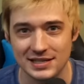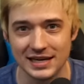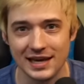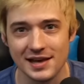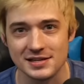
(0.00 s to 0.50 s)

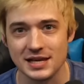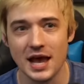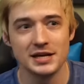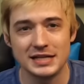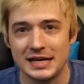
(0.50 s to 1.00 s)
he is.
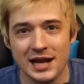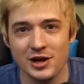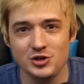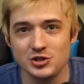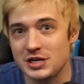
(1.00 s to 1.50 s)

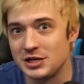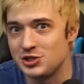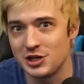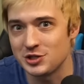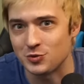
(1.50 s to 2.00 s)
Teenagers can
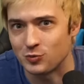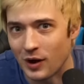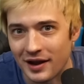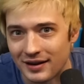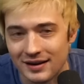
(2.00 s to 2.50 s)
just
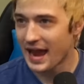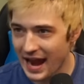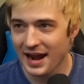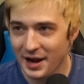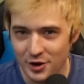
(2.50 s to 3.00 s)
run.
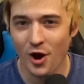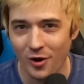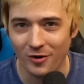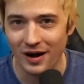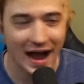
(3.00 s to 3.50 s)
And I know